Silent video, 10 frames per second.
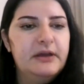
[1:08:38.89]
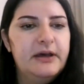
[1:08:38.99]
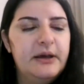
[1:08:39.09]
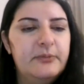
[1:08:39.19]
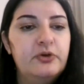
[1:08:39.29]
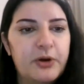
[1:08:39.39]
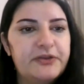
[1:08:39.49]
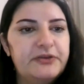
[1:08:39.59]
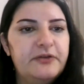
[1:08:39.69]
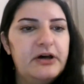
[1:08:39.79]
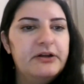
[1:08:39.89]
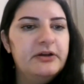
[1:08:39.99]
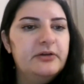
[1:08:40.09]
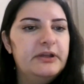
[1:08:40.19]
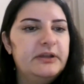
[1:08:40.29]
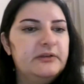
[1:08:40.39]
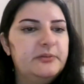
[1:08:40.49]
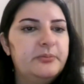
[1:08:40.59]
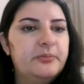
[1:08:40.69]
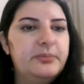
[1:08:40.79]
North Novato, and
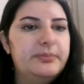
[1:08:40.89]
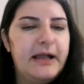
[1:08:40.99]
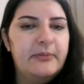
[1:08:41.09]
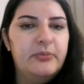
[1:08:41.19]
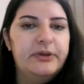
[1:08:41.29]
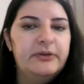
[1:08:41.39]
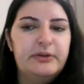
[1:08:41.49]
Black Point,